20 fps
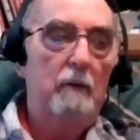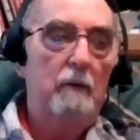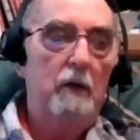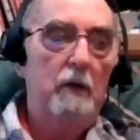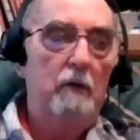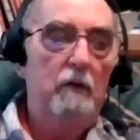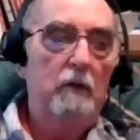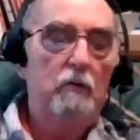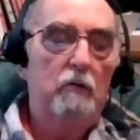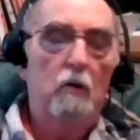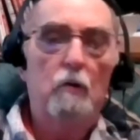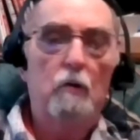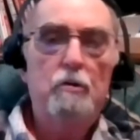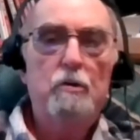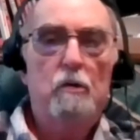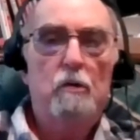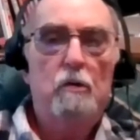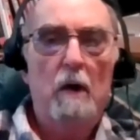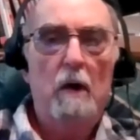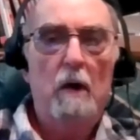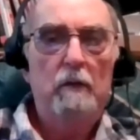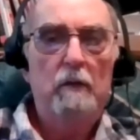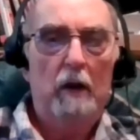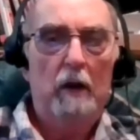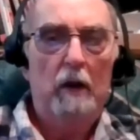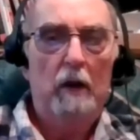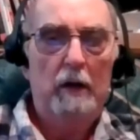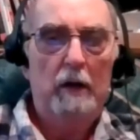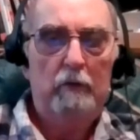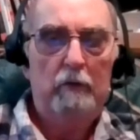this whole Ukraine
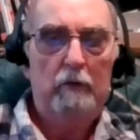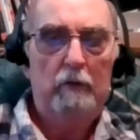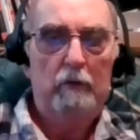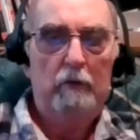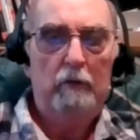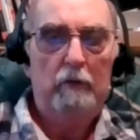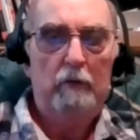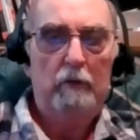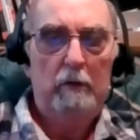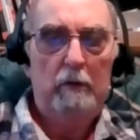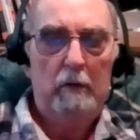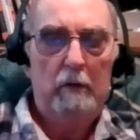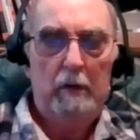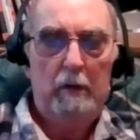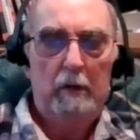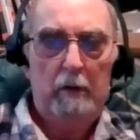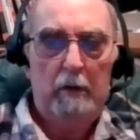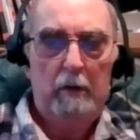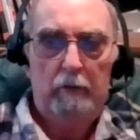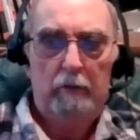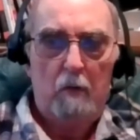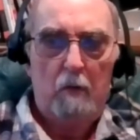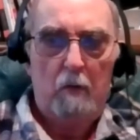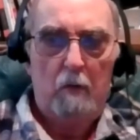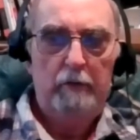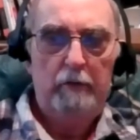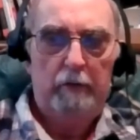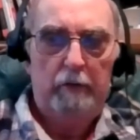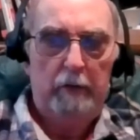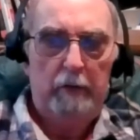thing is
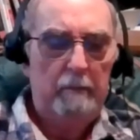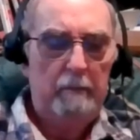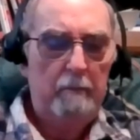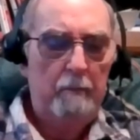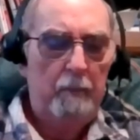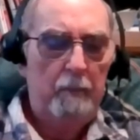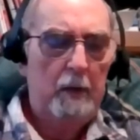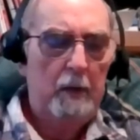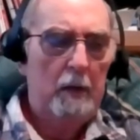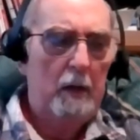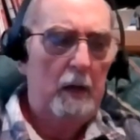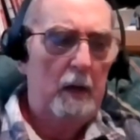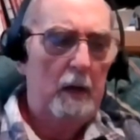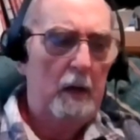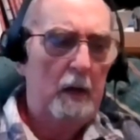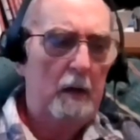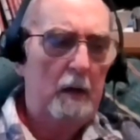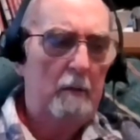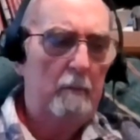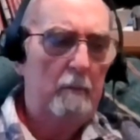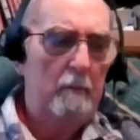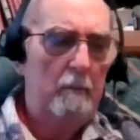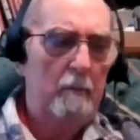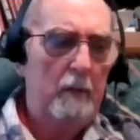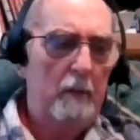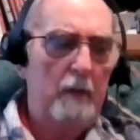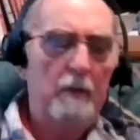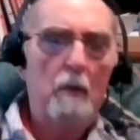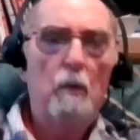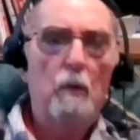crazy. And
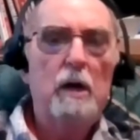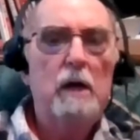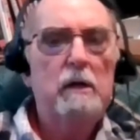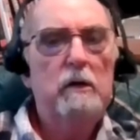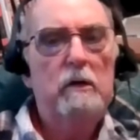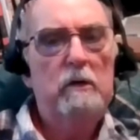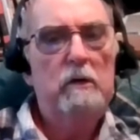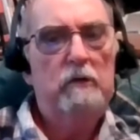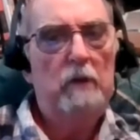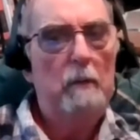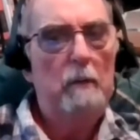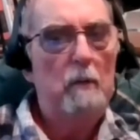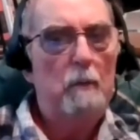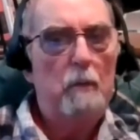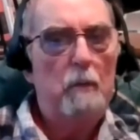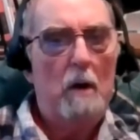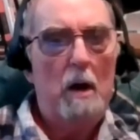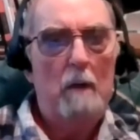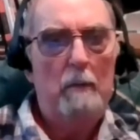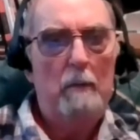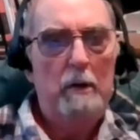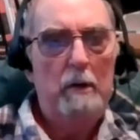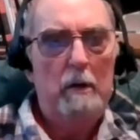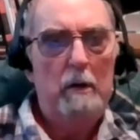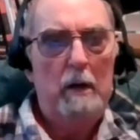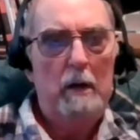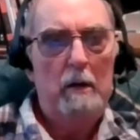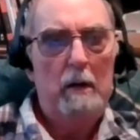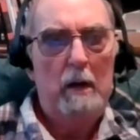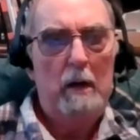then we got the similar problem
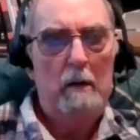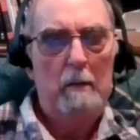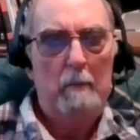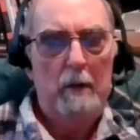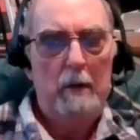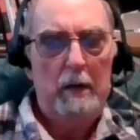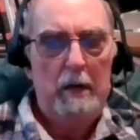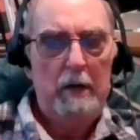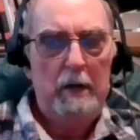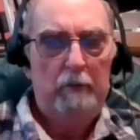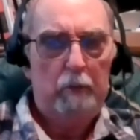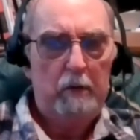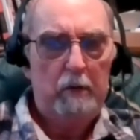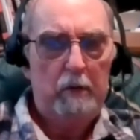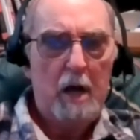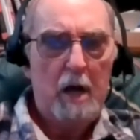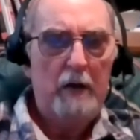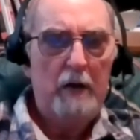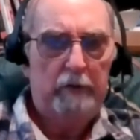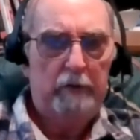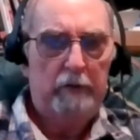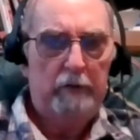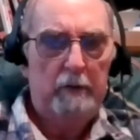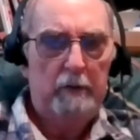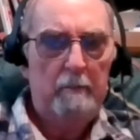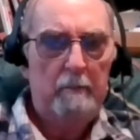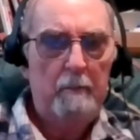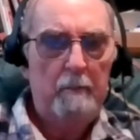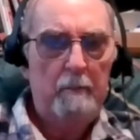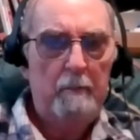in the Mideast with Gaza.
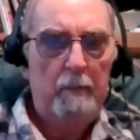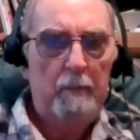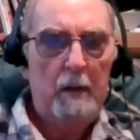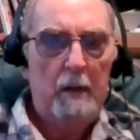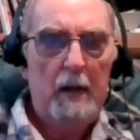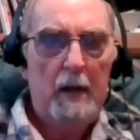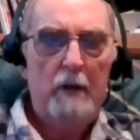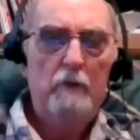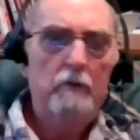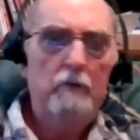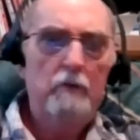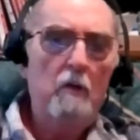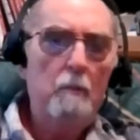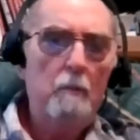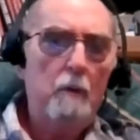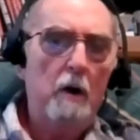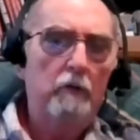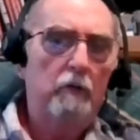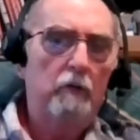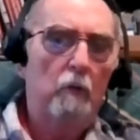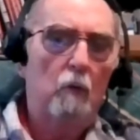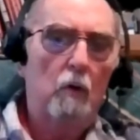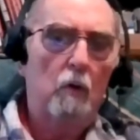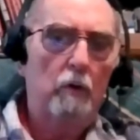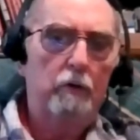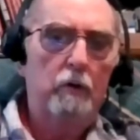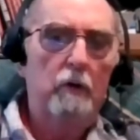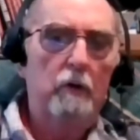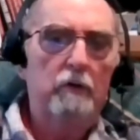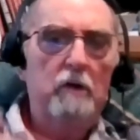And there's other parts of the world
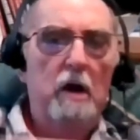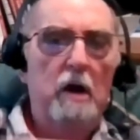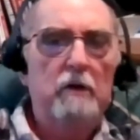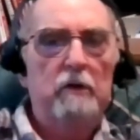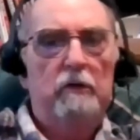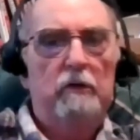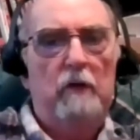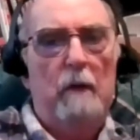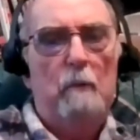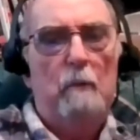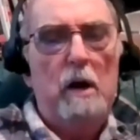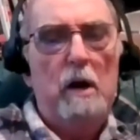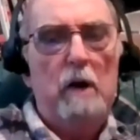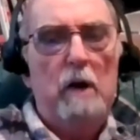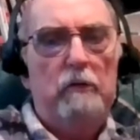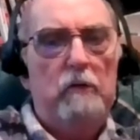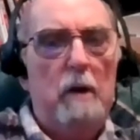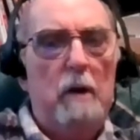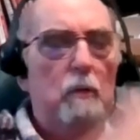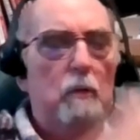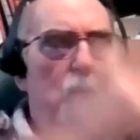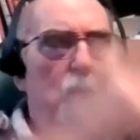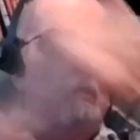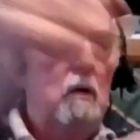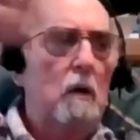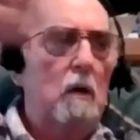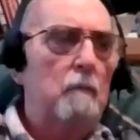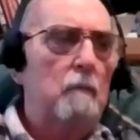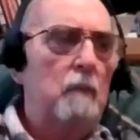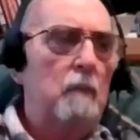too. It's not just that. We got to stop the
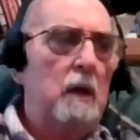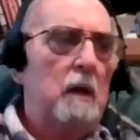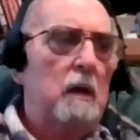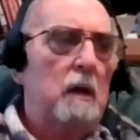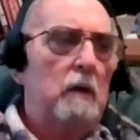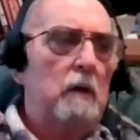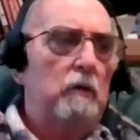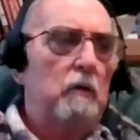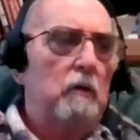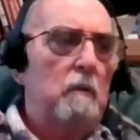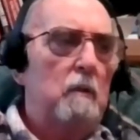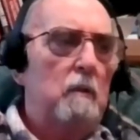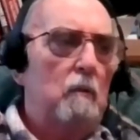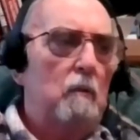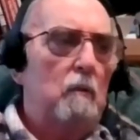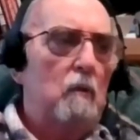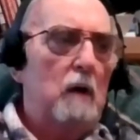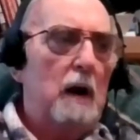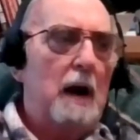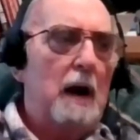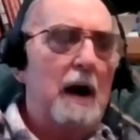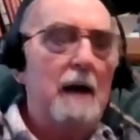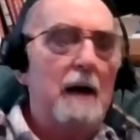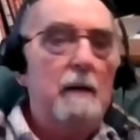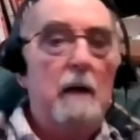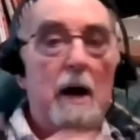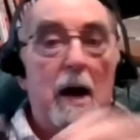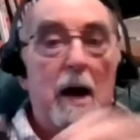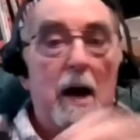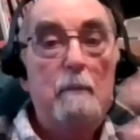war. So
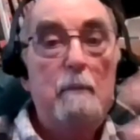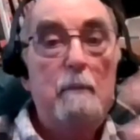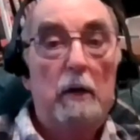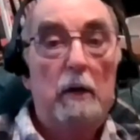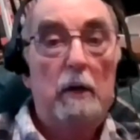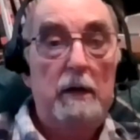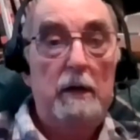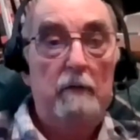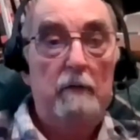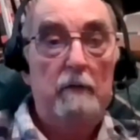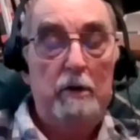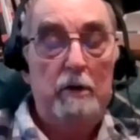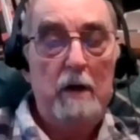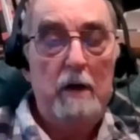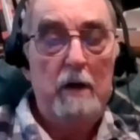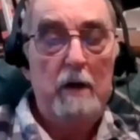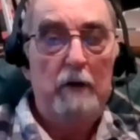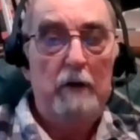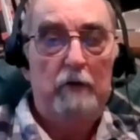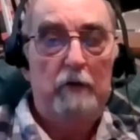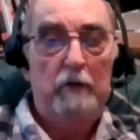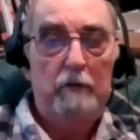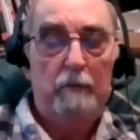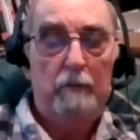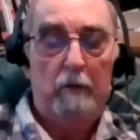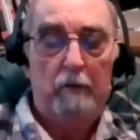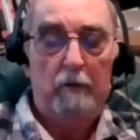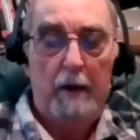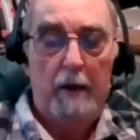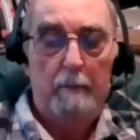I believe in the United States, for
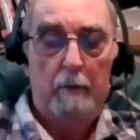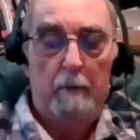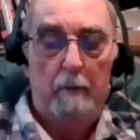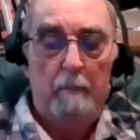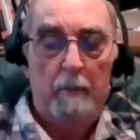example,